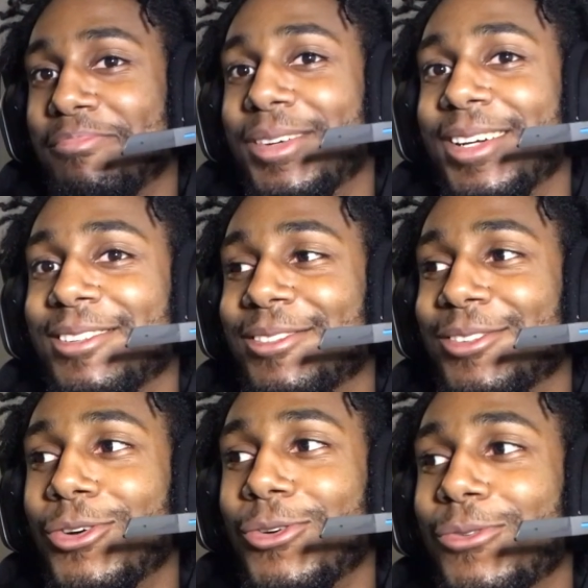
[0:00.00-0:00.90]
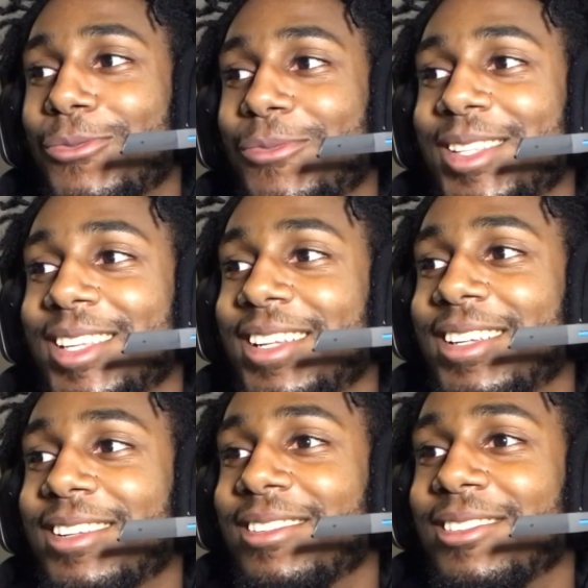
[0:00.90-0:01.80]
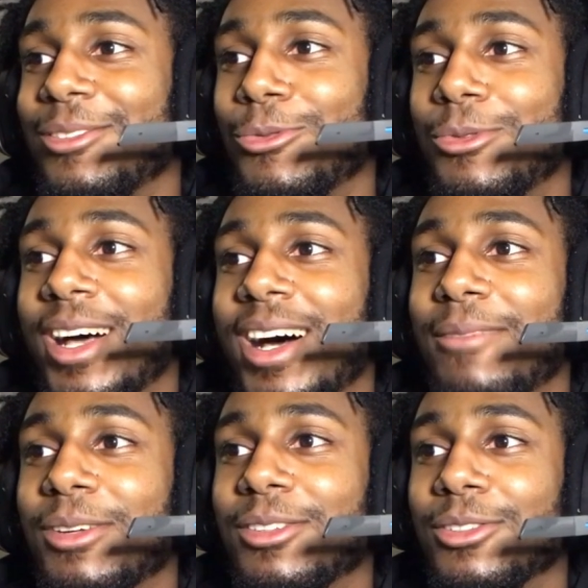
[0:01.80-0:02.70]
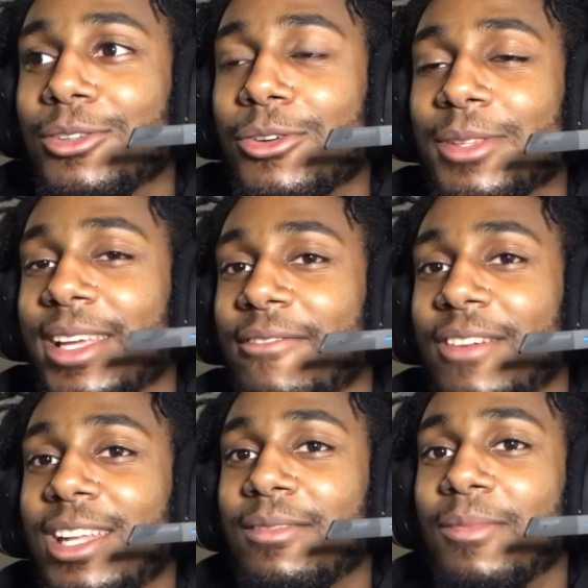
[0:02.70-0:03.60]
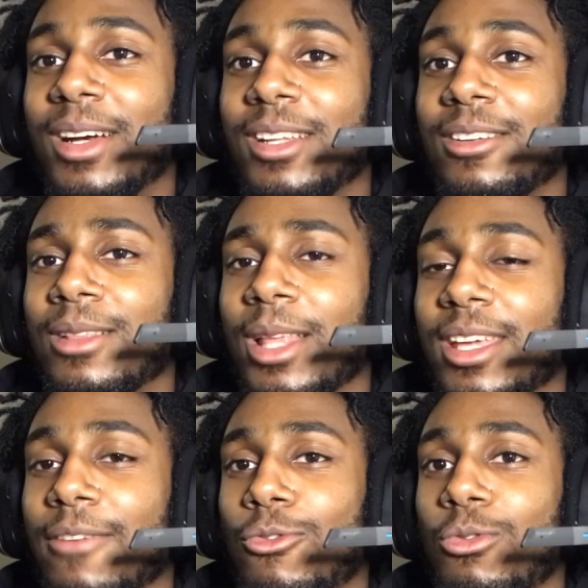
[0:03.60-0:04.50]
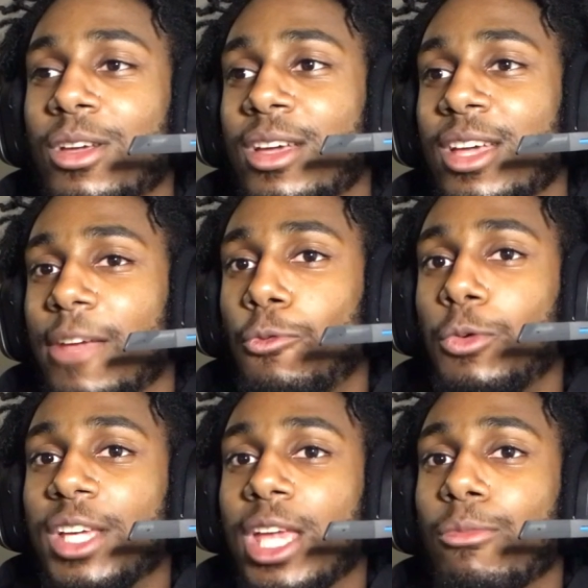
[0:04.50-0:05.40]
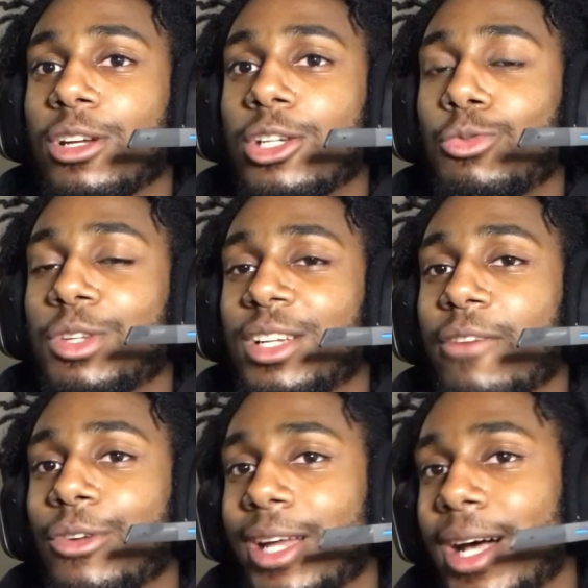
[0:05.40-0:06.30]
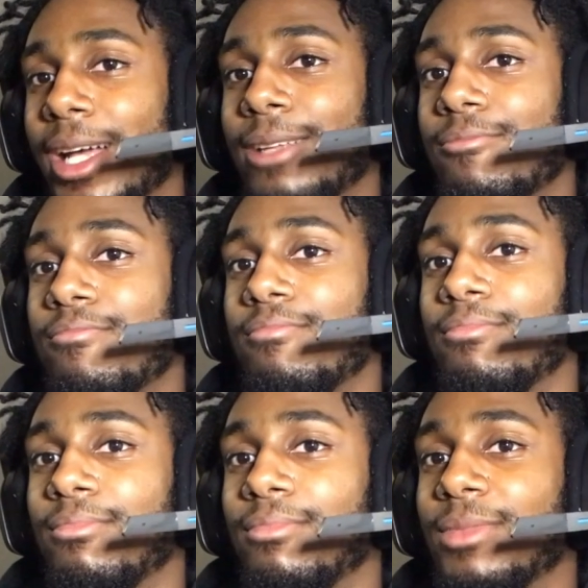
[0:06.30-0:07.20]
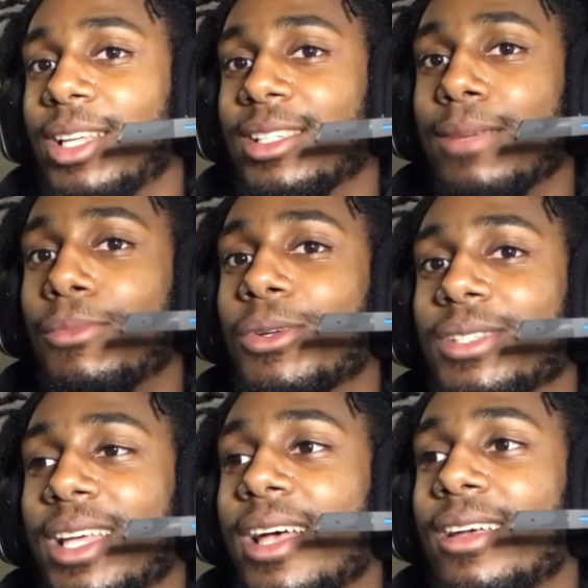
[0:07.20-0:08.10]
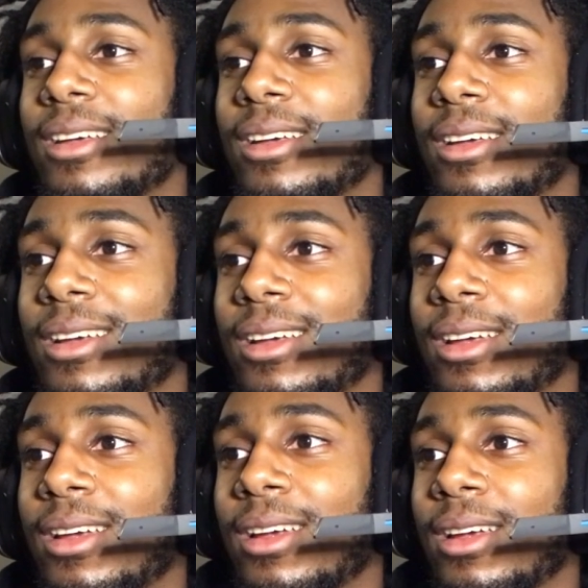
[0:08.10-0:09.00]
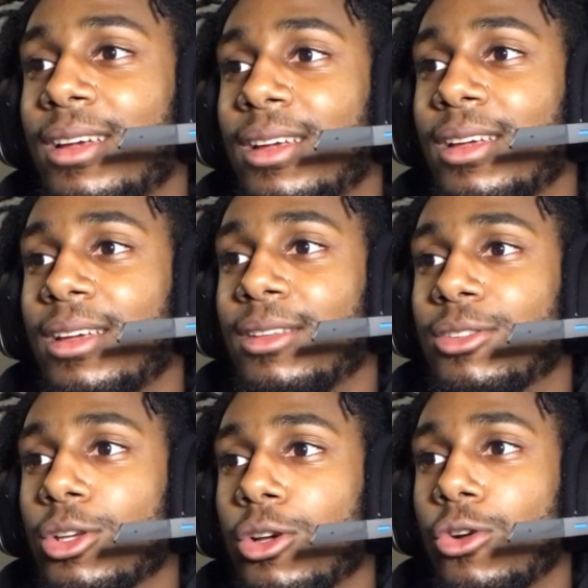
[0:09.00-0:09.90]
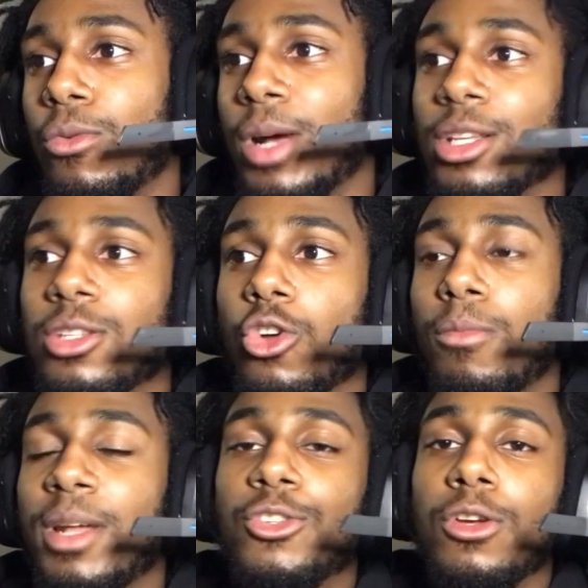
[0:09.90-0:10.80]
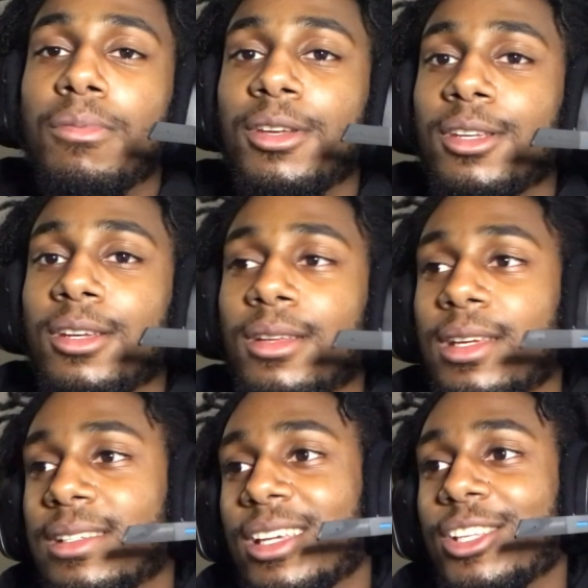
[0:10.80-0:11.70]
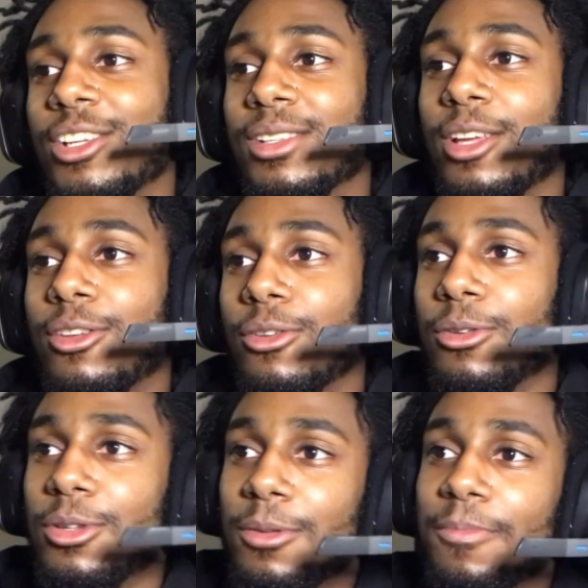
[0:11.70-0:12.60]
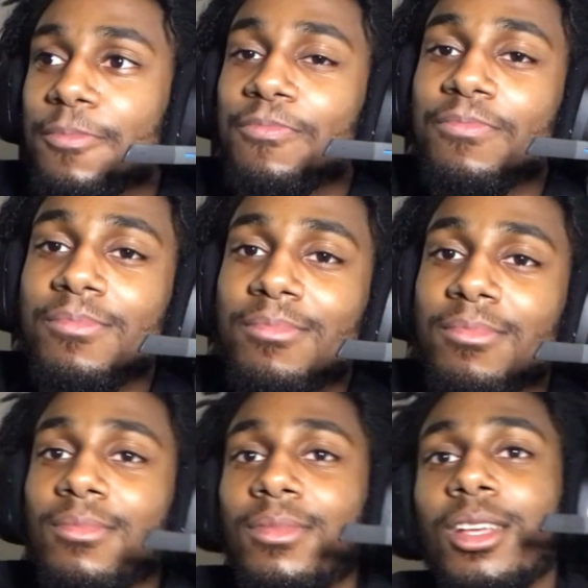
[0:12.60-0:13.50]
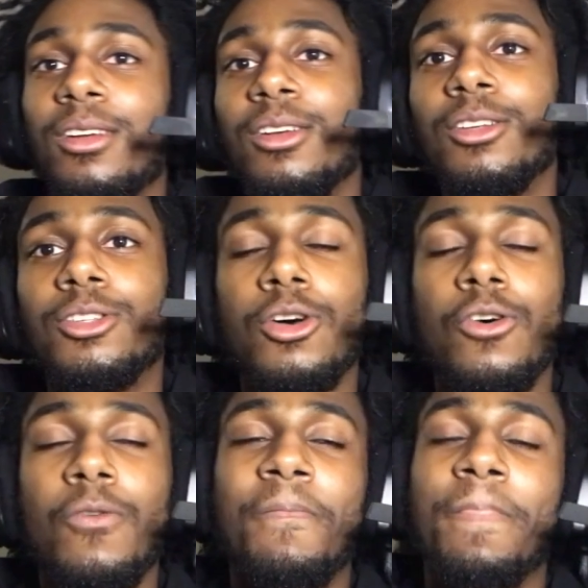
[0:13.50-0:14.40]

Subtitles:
But no, we didn't. You died because of yours. Like, if anybody, like, if you would have came with us, you would have never died. Like, simple as that. And so I just told him that's your opinion. He said just like yours. So